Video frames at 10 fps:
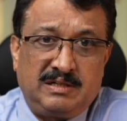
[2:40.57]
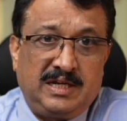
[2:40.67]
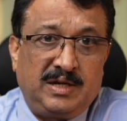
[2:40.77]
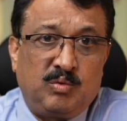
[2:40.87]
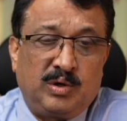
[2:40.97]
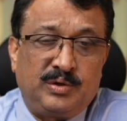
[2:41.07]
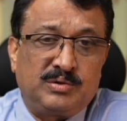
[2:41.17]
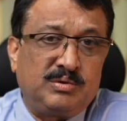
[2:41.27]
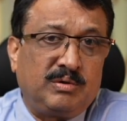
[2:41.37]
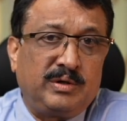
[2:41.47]
like what you
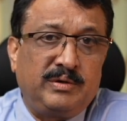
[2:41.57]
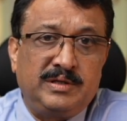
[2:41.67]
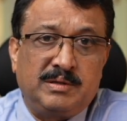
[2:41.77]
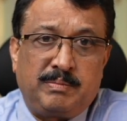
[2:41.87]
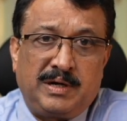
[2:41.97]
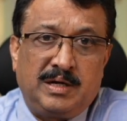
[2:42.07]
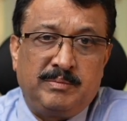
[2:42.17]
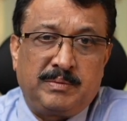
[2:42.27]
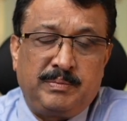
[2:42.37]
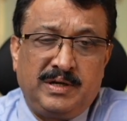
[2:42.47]
saw during the
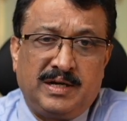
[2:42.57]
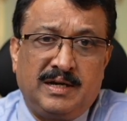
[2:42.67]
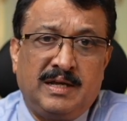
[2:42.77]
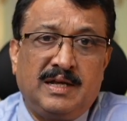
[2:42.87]
pandemic period